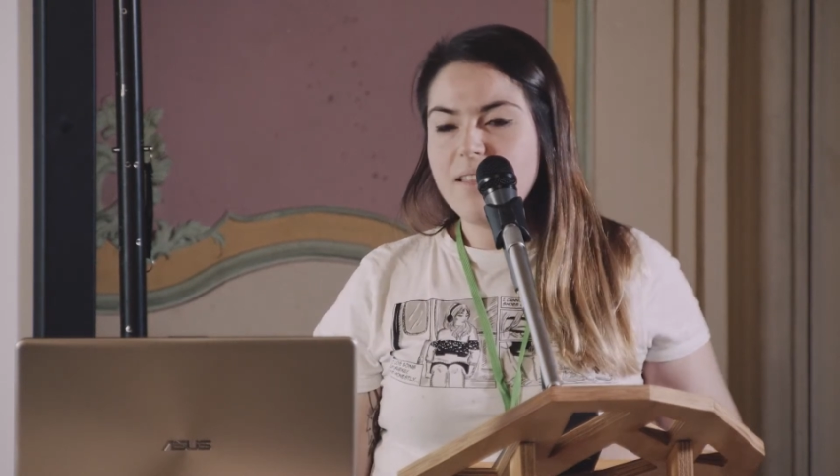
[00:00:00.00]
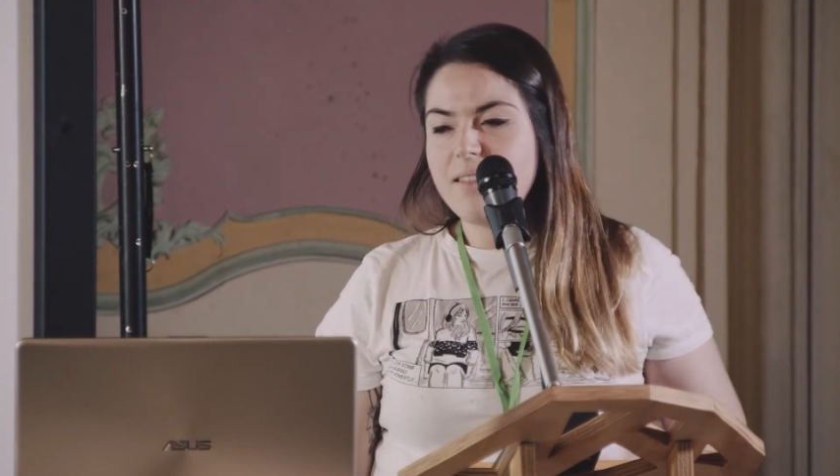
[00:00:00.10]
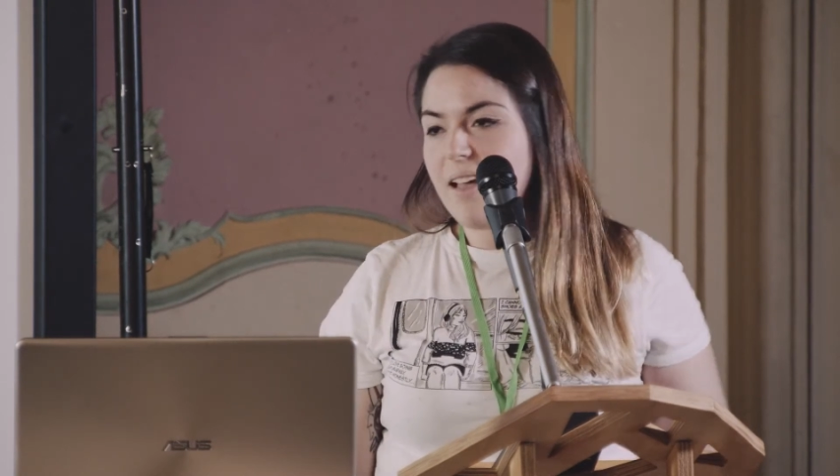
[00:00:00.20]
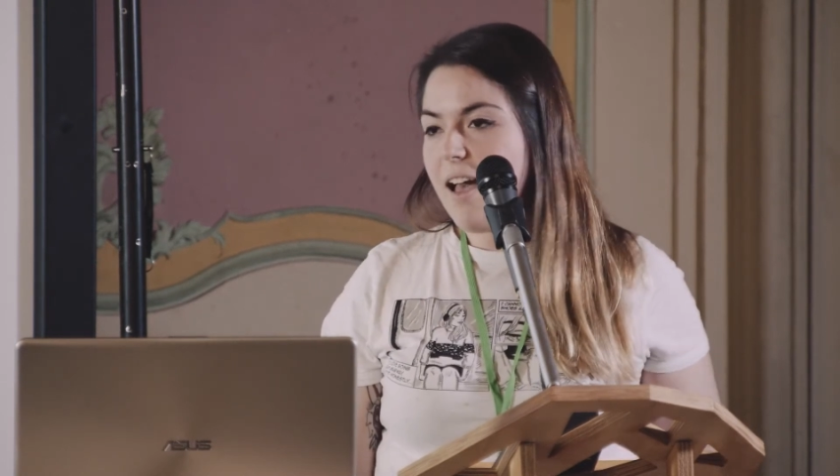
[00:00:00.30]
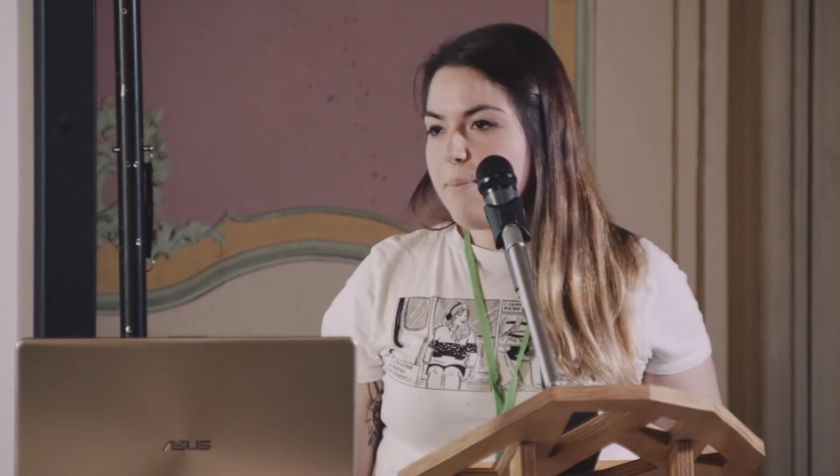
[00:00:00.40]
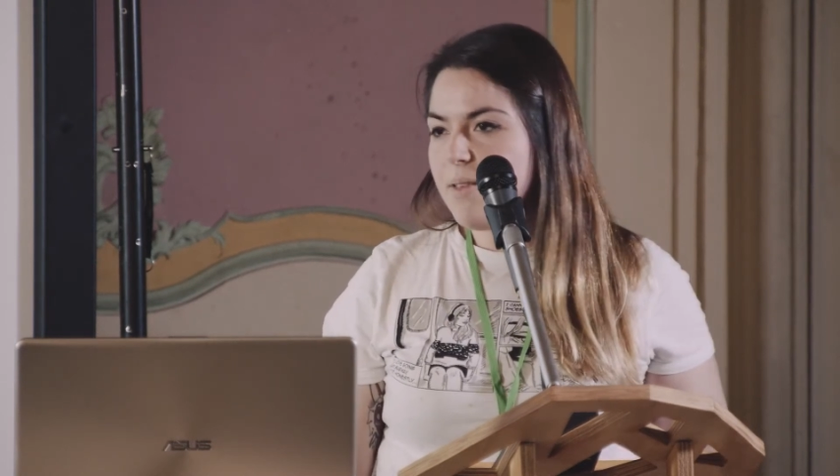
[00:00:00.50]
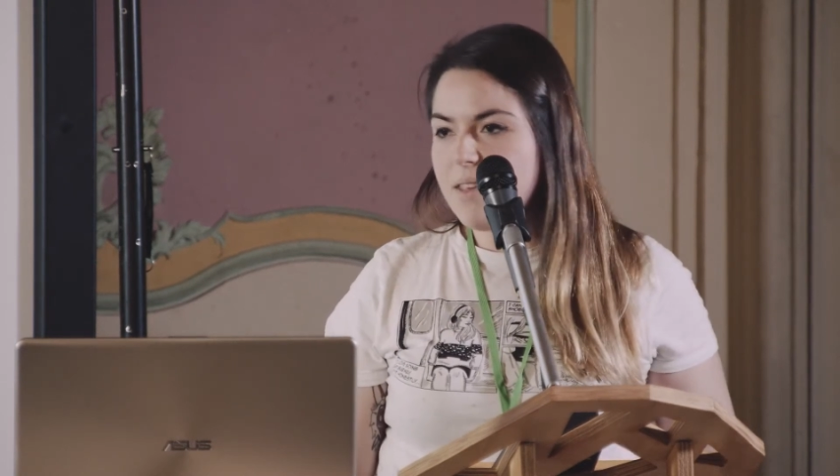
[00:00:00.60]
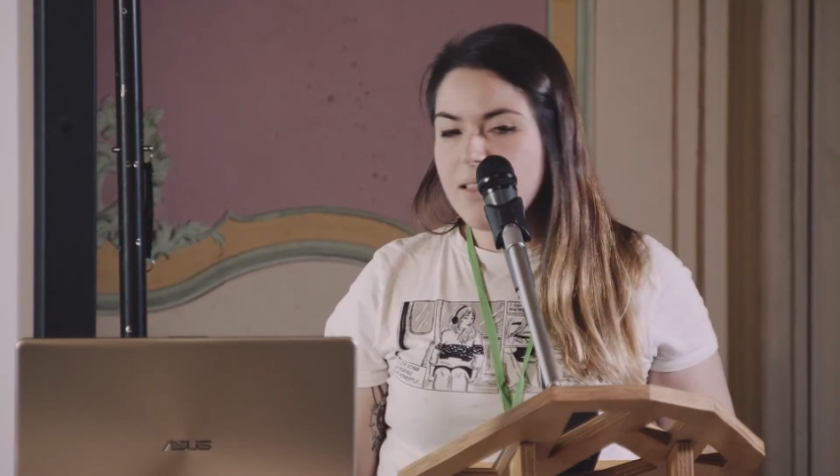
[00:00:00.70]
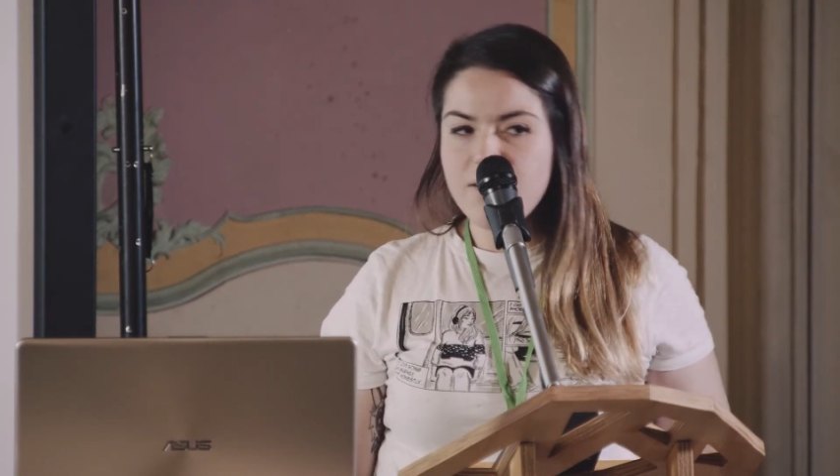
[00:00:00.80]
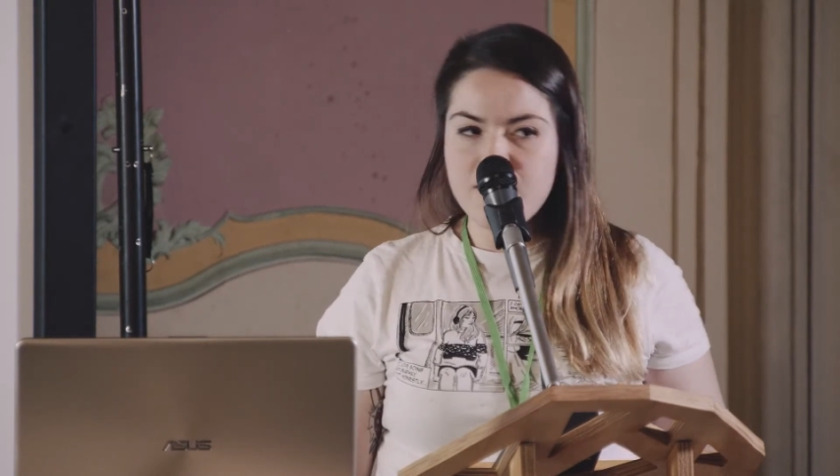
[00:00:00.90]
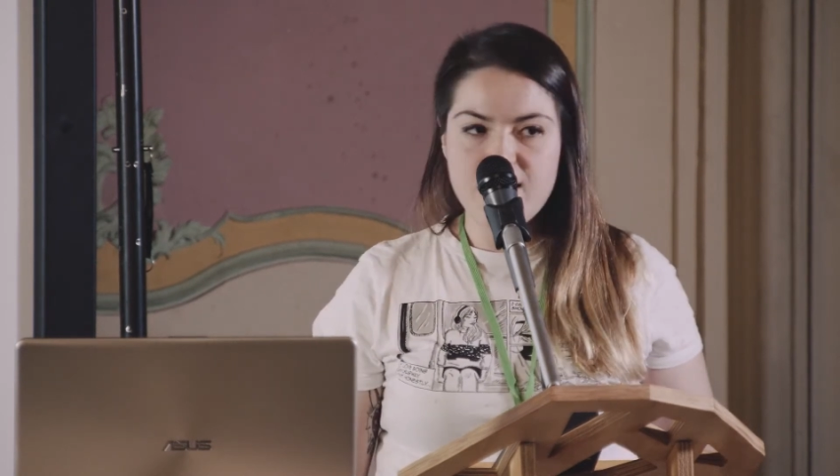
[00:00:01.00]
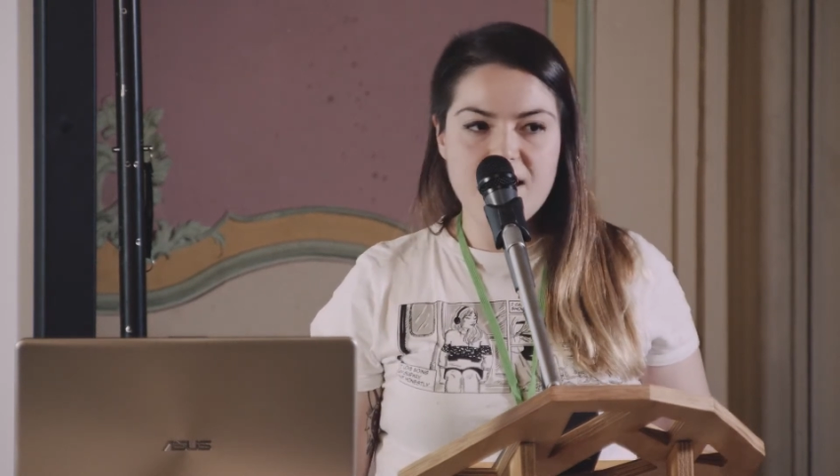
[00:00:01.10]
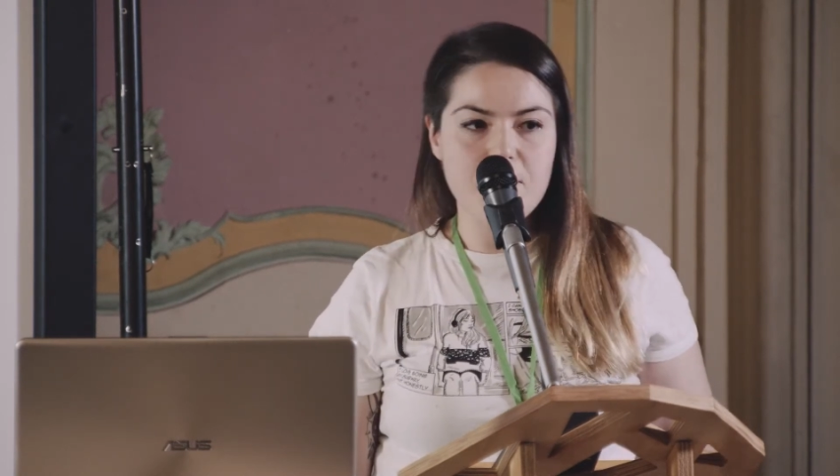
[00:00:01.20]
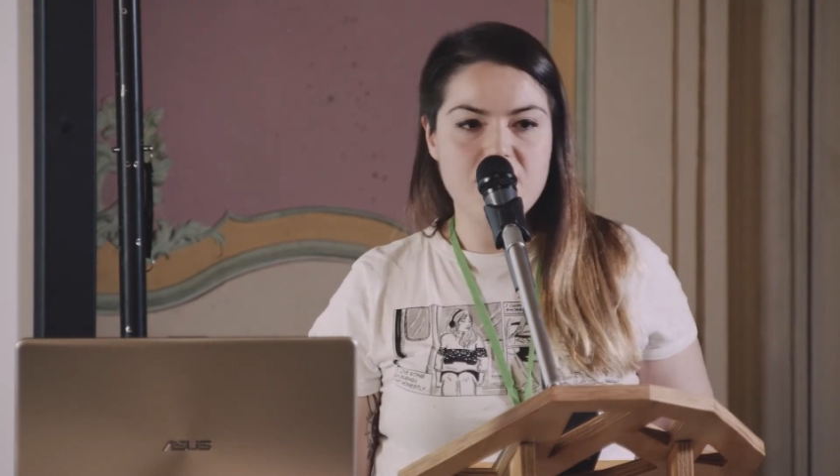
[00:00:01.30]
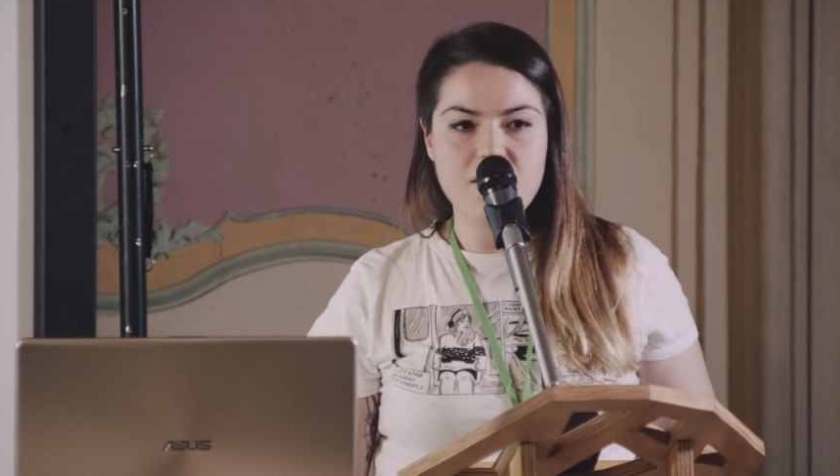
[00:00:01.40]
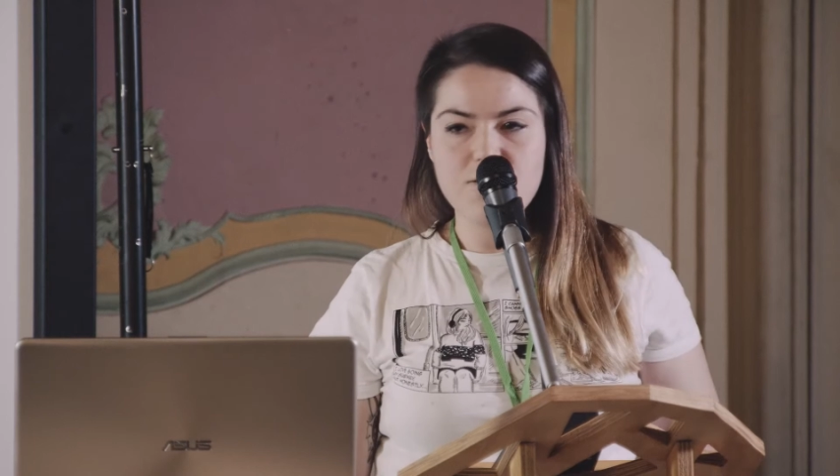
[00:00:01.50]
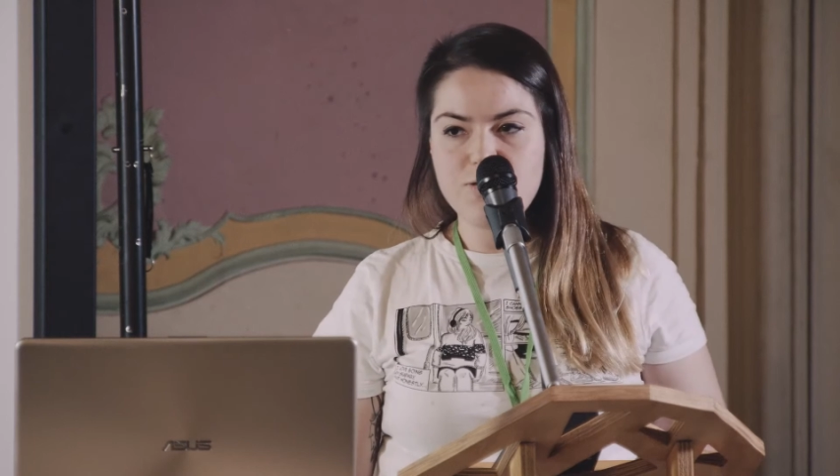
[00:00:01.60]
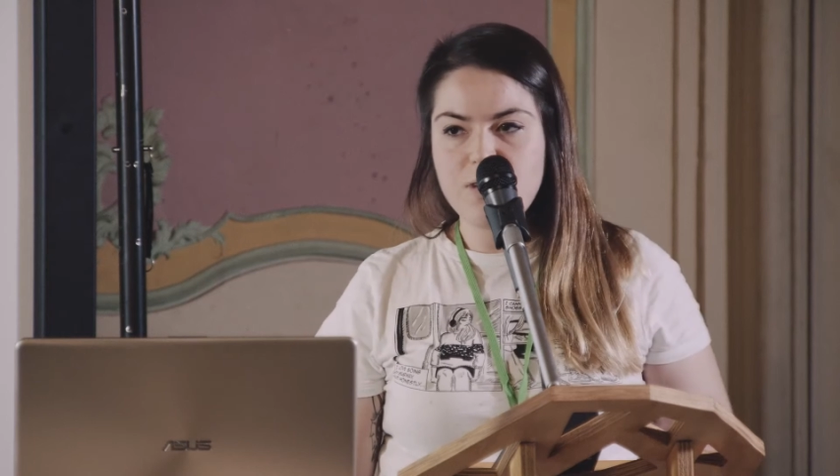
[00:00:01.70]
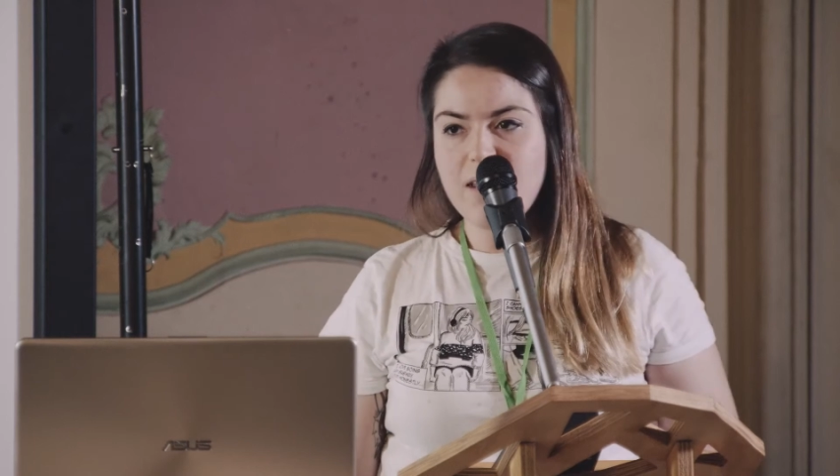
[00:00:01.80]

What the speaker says: that happens a lot in the games industry,